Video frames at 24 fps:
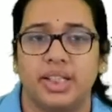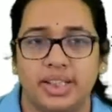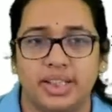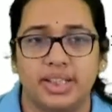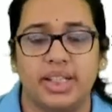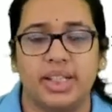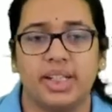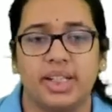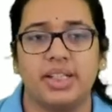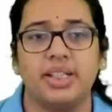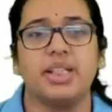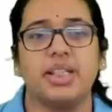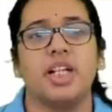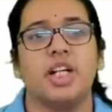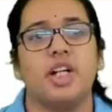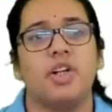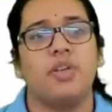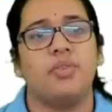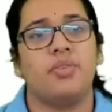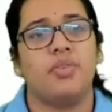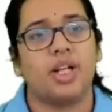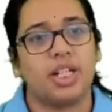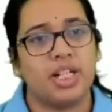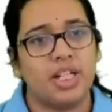Then
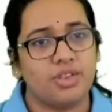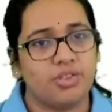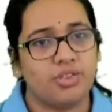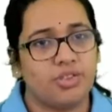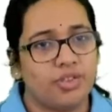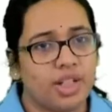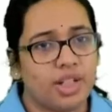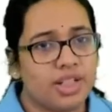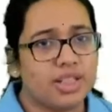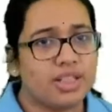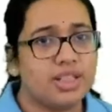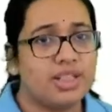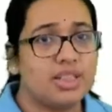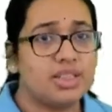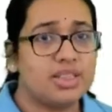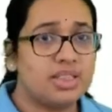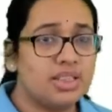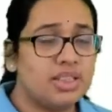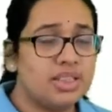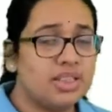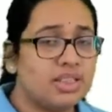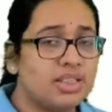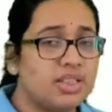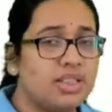verify this
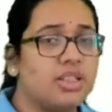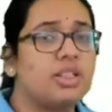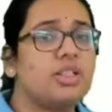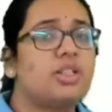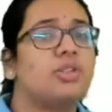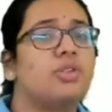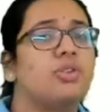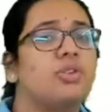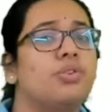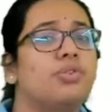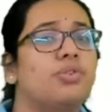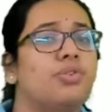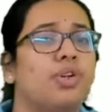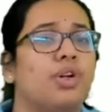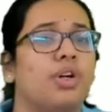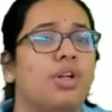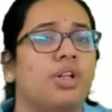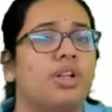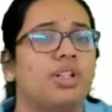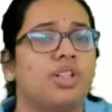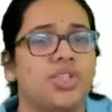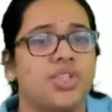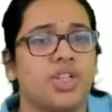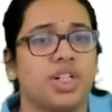result
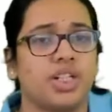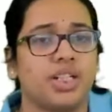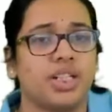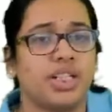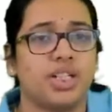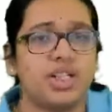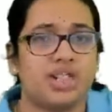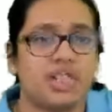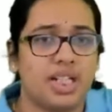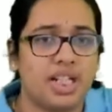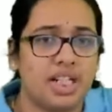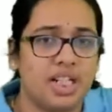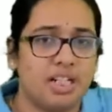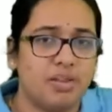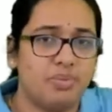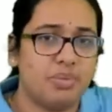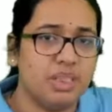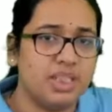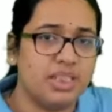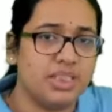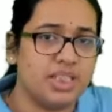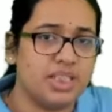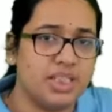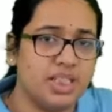for triangle
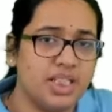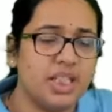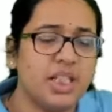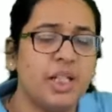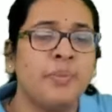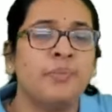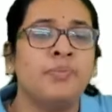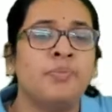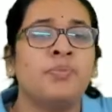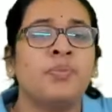ABC